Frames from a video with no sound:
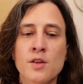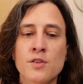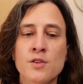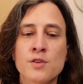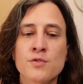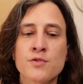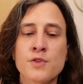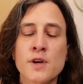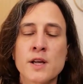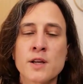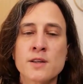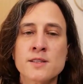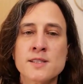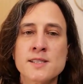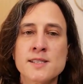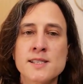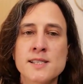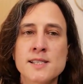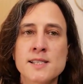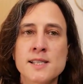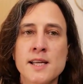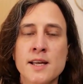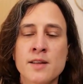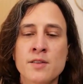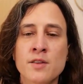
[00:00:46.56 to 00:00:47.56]
The
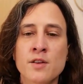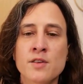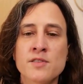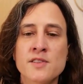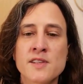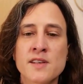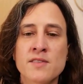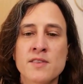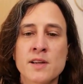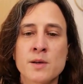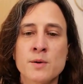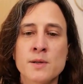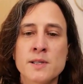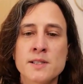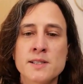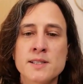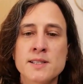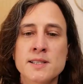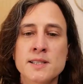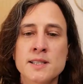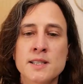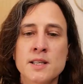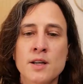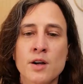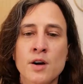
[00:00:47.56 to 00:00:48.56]
frequency and the
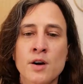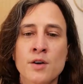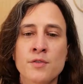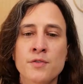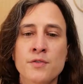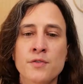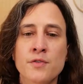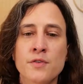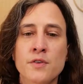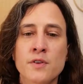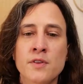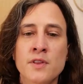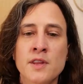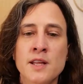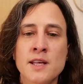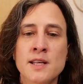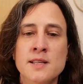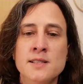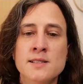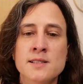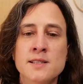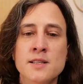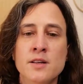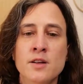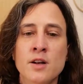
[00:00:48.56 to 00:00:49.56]
severity of
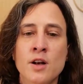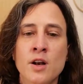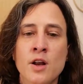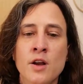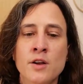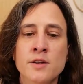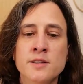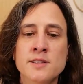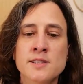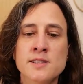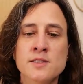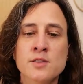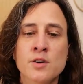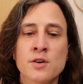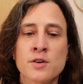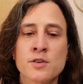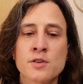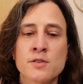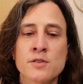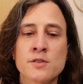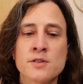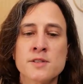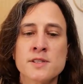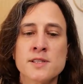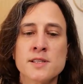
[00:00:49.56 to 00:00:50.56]
these lung
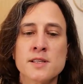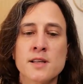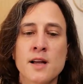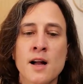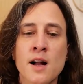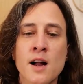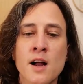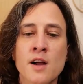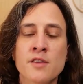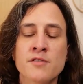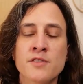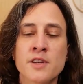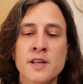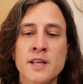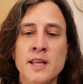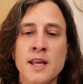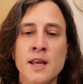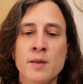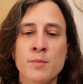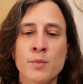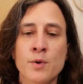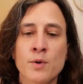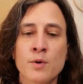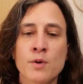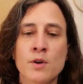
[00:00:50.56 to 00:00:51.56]
disorders are
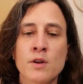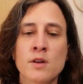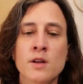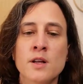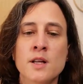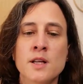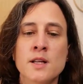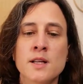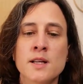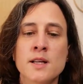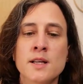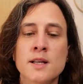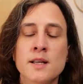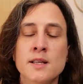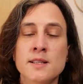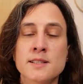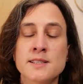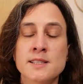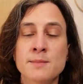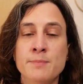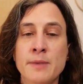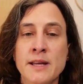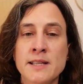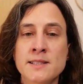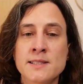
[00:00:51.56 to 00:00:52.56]
variable
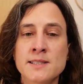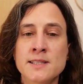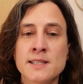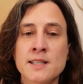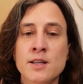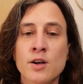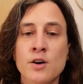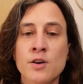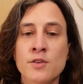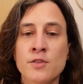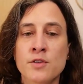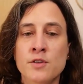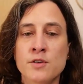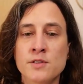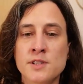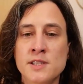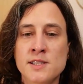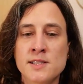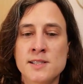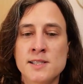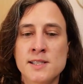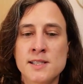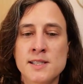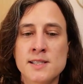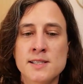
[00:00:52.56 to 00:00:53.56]
depending on the
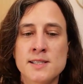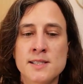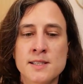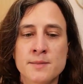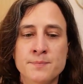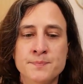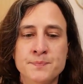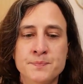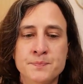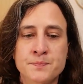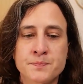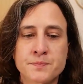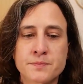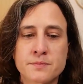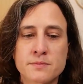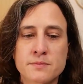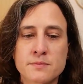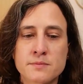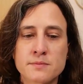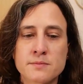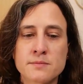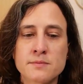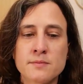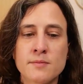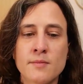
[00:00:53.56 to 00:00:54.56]
disease.
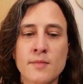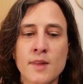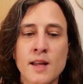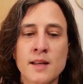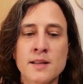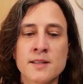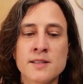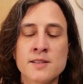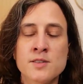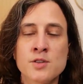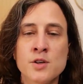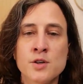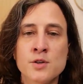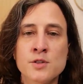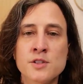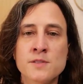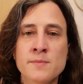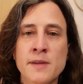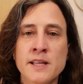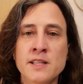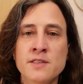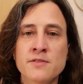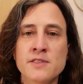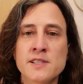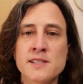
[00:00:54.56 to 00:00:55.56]
Those
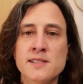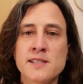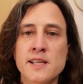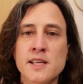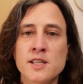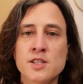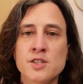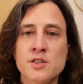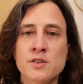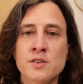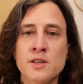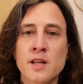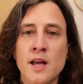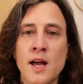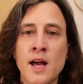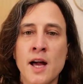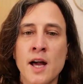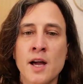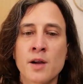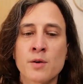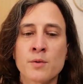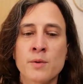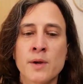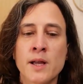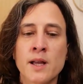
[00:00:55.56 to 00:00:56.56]
manifestations
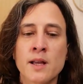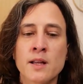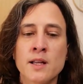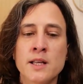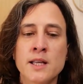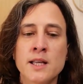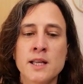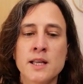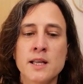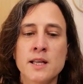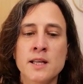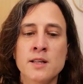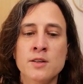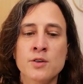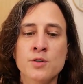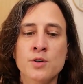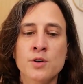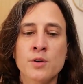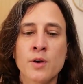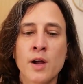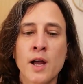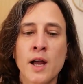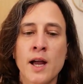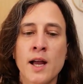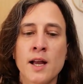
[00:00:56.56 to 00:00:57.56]
are rarely
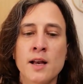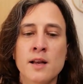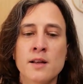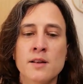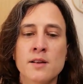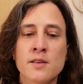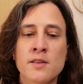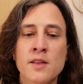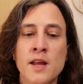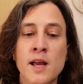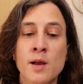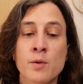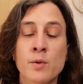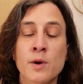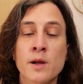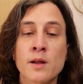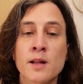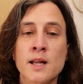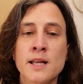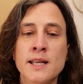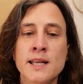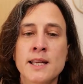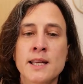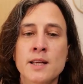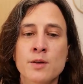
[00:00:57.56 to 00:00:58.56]
inaugural. They
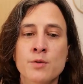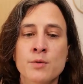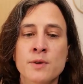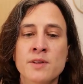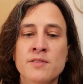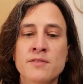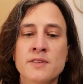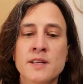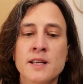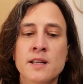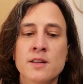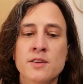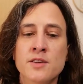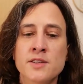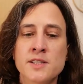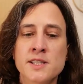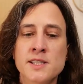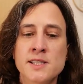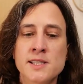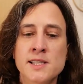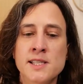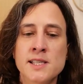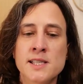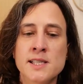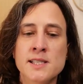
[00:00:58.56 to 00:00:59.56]
rarely reveal the
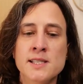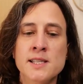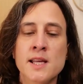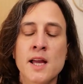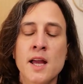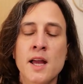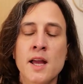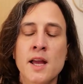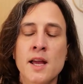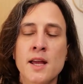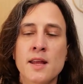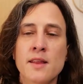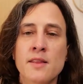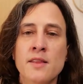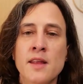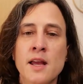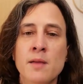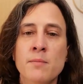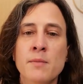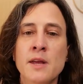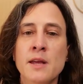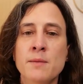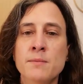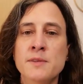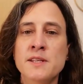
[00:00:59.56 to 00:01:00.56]
disease.
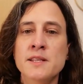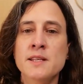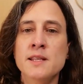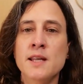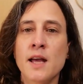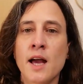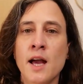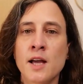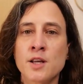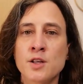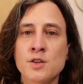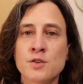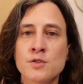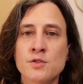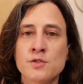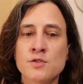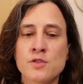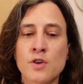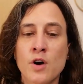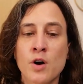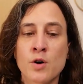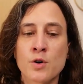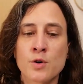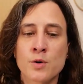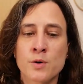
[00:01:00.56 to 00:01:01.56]
They may be
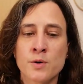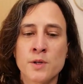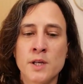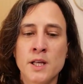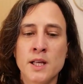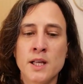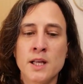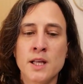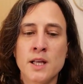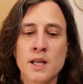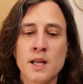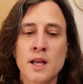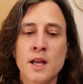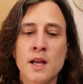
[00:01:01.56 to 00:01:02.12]
acute or chronic.